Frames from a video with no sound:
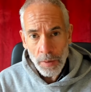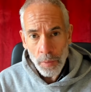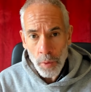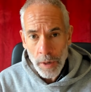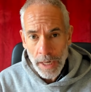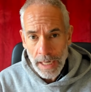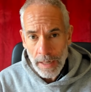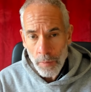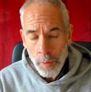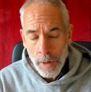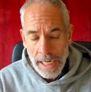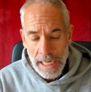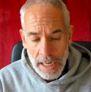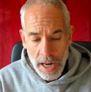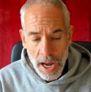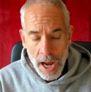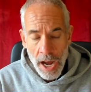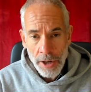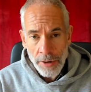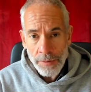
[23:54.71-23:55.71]
We, we
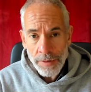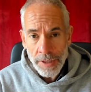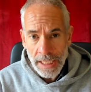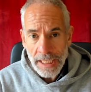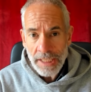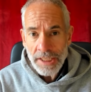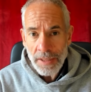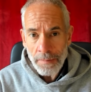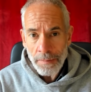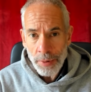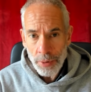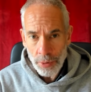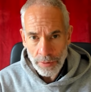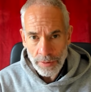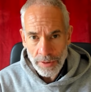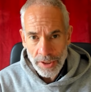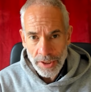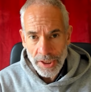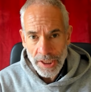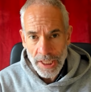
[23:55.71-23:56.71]
know that it's
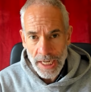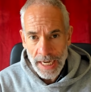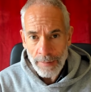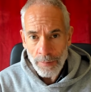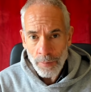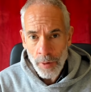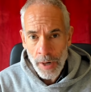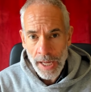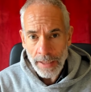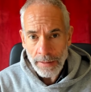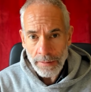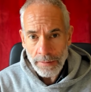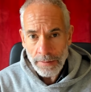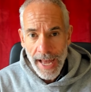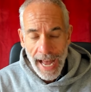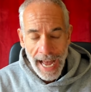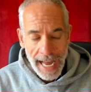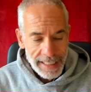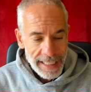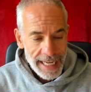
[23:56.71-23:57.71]
important to sleep well.
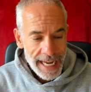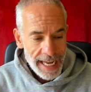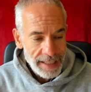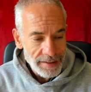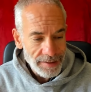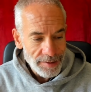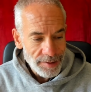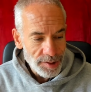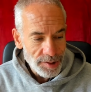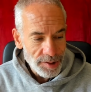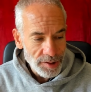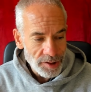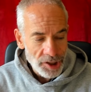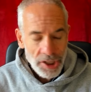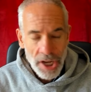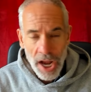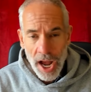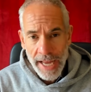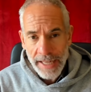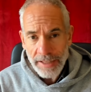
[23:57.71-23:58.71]
And yet,
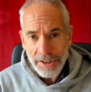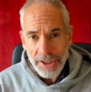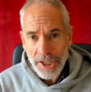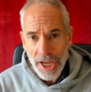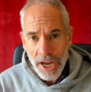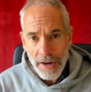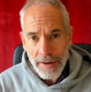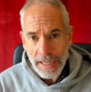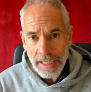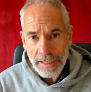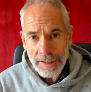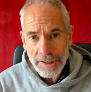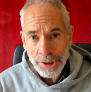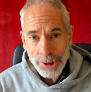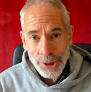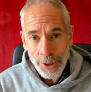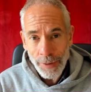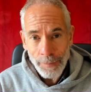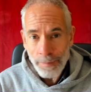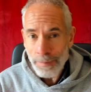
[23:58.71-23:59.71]
science is only
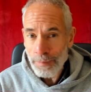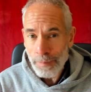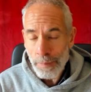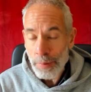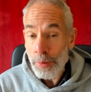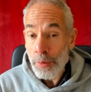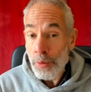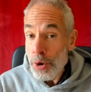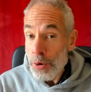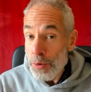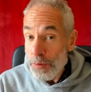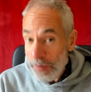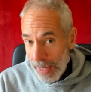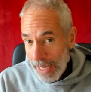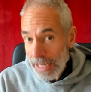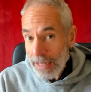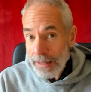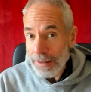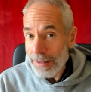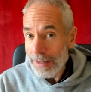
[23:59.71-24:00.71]
sort of
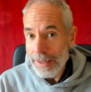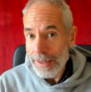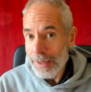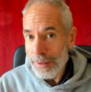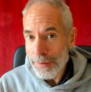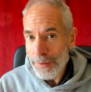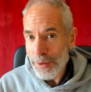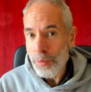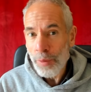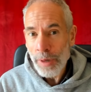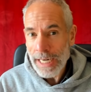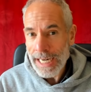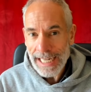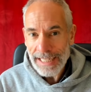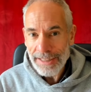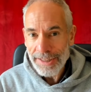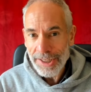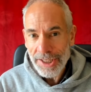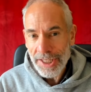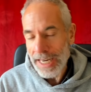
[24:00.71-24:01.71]
proving that we
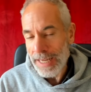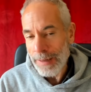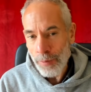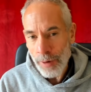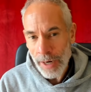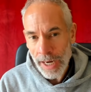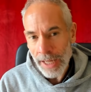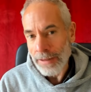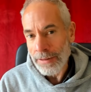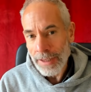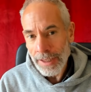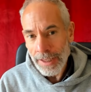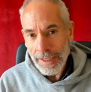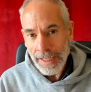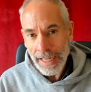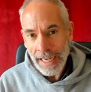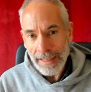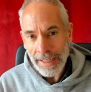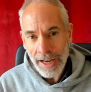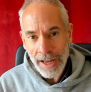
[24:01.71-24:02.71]
need to sleep well
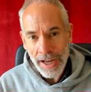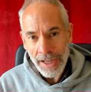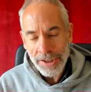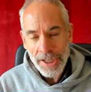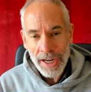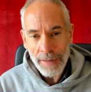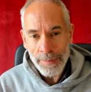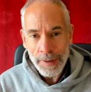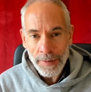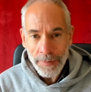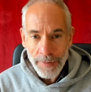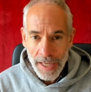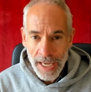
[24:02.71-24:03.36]
in the last couple of